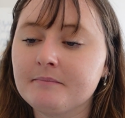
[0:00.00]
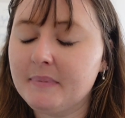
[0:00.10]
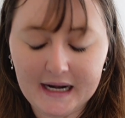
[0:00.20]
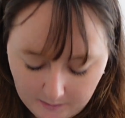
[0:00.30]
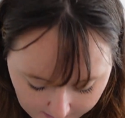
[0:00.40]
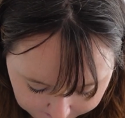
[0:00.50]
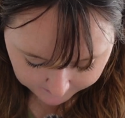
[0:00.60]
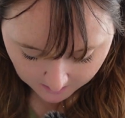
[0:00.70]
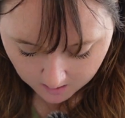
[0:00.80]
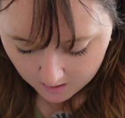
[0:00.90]
But anyway,
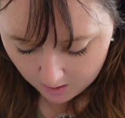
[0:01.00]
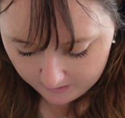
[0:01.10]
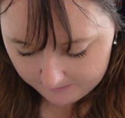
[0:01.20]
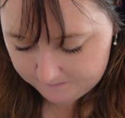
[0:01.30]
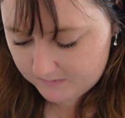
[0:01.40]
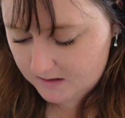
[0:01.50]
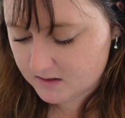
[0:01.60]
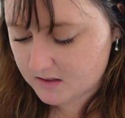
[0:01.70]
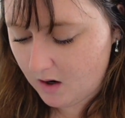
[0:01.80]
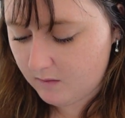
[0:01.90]
okay.
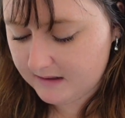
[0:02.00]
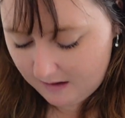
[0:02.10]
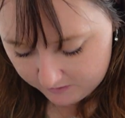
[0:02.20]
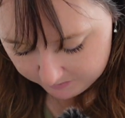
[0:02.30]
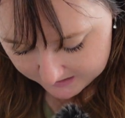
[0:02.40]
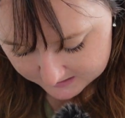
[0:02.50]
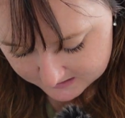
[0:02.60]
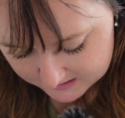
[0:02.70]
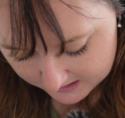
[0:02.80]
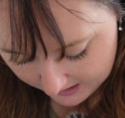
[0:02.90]
So now the
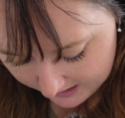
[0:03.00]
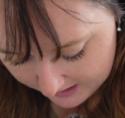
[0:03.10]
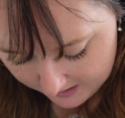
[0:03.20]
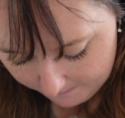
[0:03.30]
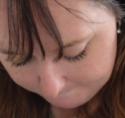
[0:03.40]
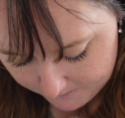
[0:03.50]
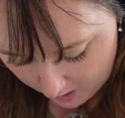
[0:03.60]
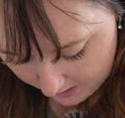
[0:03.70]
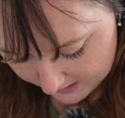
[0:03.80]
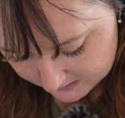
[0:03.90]
pins that I
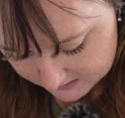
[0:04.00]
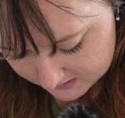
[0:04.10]
bought,